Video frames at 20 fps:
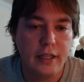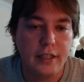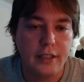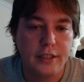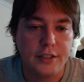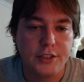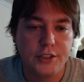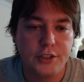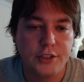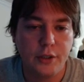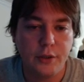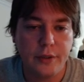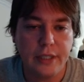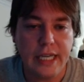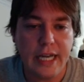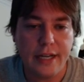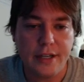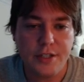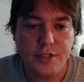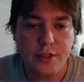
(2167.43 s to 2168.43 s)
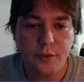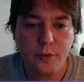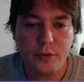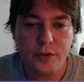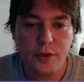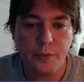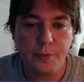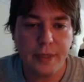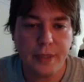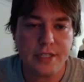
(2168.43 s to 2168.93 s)
So yeah,
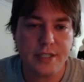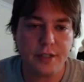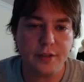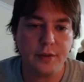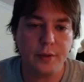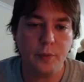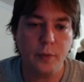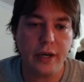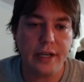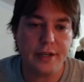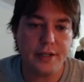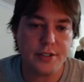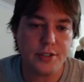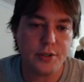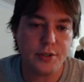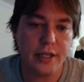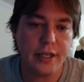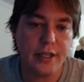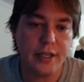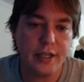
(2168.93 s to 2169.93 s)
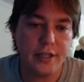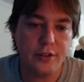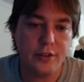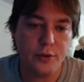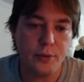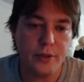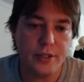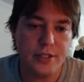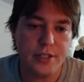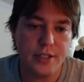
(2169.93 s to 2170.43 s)
so basically, white has traded
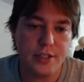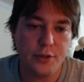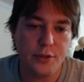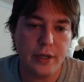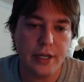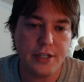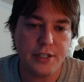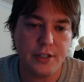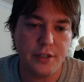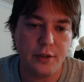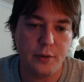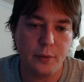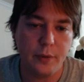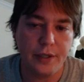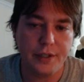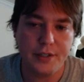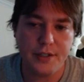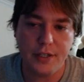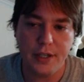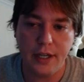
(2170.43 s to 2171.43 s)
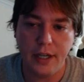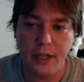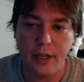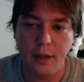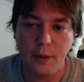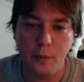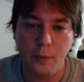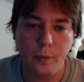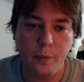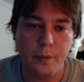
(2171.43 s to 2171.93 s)
into a situation in which
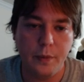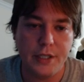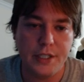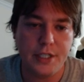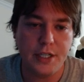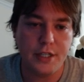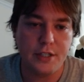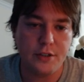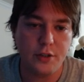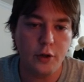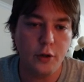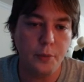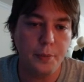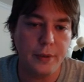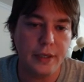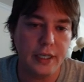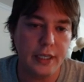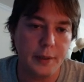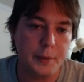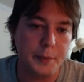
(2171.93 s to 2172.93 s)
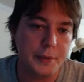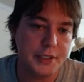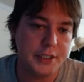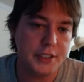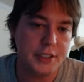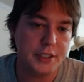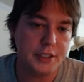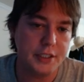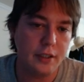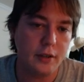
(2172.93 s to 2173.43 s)
his opening,
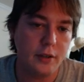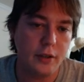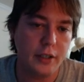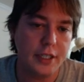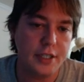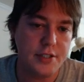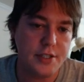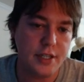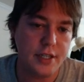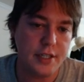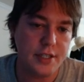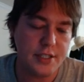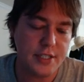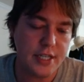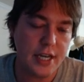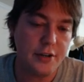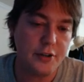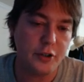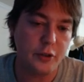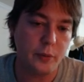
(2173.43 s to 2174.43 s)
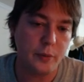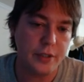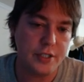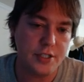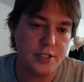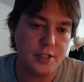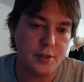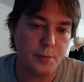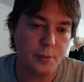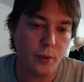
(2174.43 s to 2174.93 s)
his center,
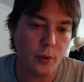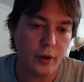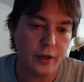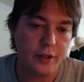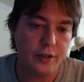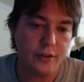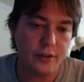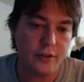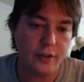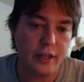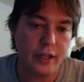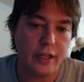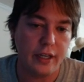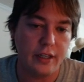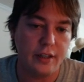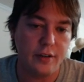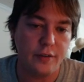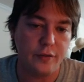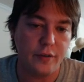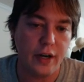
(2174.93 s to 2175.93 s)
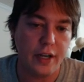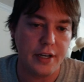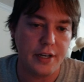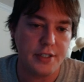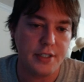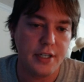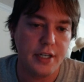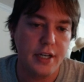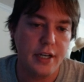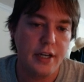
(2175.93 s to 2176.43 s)
which is important in the
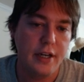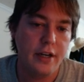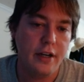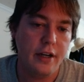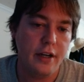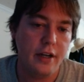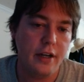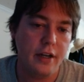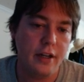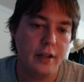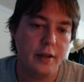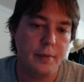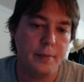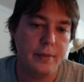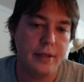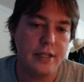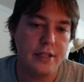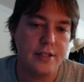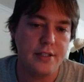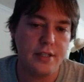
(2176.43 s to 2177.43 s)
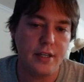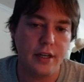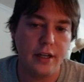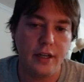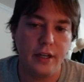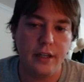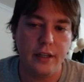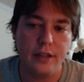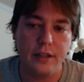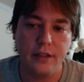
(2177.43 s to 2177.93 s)
French, is
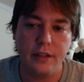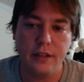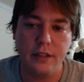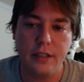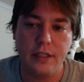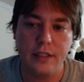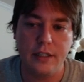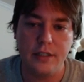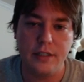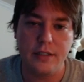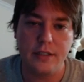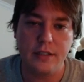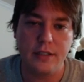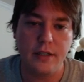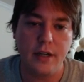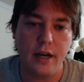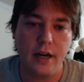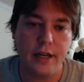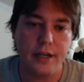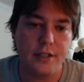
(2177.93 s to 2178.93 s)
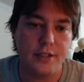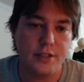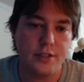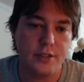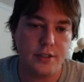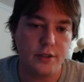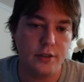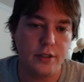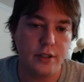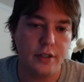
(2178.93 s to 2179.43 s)
not
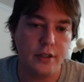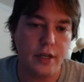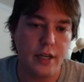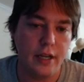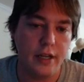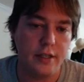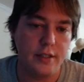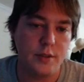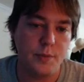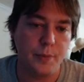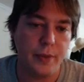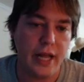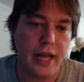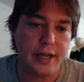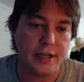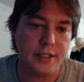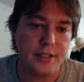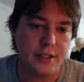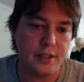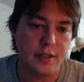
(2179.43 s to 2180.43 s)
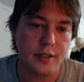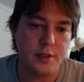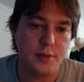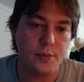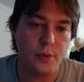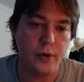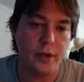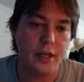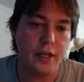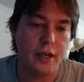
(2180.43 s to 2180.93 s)
as good as black's at this
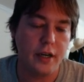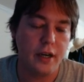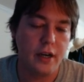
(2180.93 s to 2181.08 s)
point.